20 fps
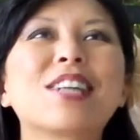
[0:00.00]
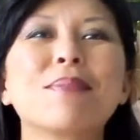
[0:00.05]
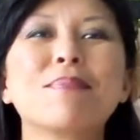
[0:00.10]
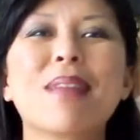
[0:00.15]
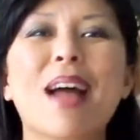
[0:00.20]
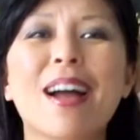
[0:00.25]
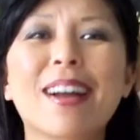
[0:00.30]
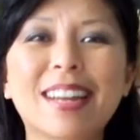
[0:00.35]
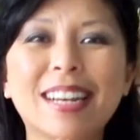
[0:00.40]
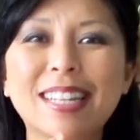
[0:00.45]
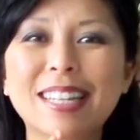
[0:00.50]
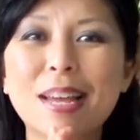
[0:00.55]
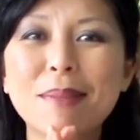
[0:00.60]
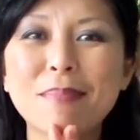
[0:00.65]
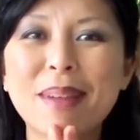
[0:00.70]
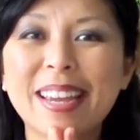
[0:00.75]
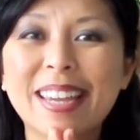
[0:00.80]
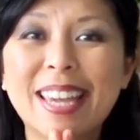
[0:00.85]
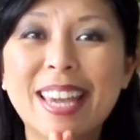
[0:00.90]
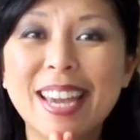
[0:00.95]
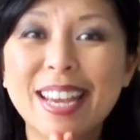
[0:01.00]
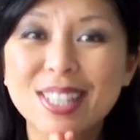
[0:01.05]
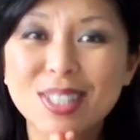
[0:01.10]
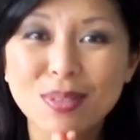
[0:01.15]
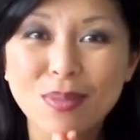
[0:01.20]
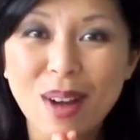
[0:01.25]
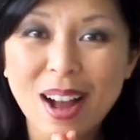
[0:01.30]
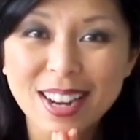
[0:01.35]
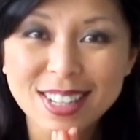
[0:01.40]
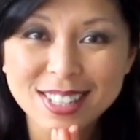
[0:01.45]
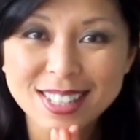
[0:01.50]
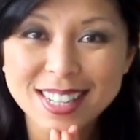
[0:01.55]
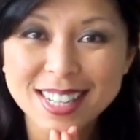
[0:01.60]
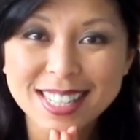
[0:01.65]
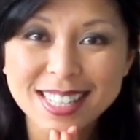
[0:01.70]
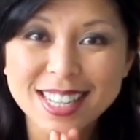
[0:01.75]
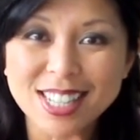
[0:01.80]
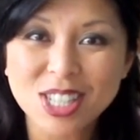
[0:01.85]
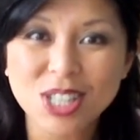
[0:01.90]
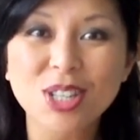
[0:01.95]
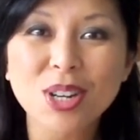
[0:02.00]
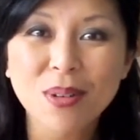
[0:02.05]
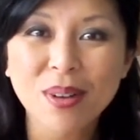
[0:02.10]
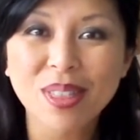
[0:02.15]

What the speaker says: I'm not gonna let my kids watch this because you know